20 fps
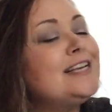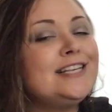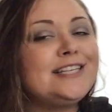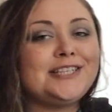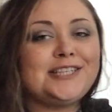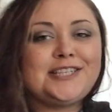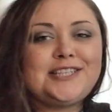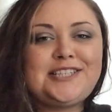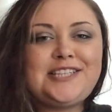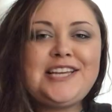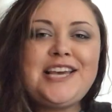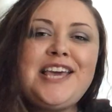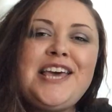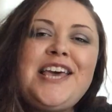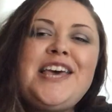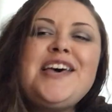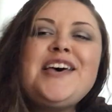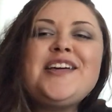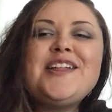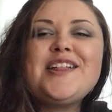
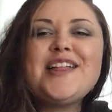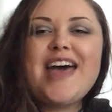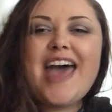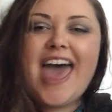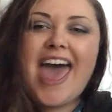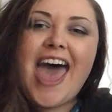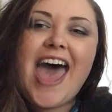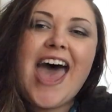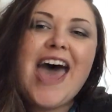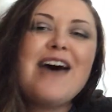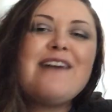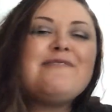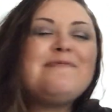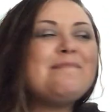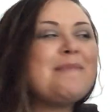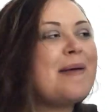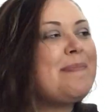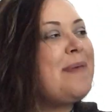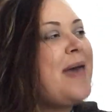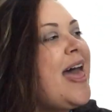still have
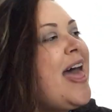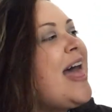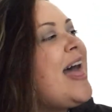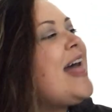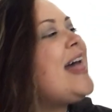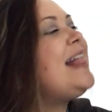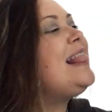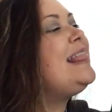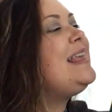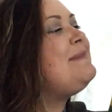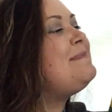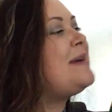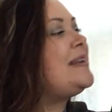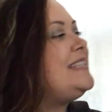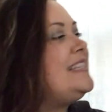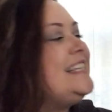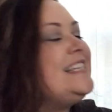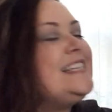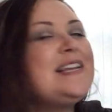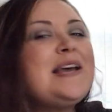my belly
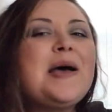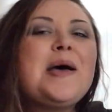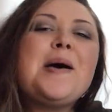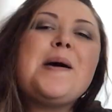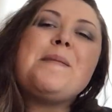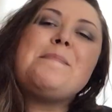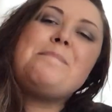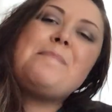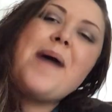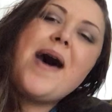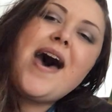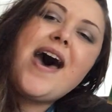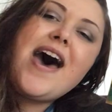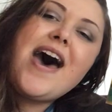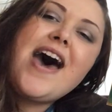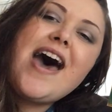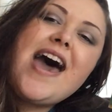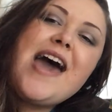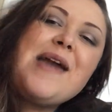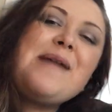button.
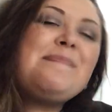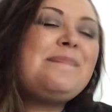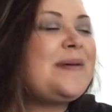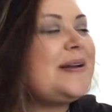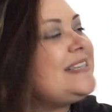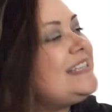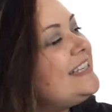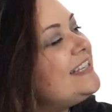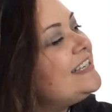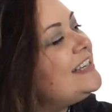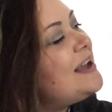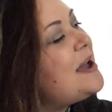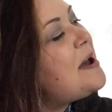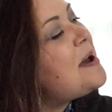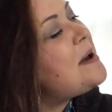My button,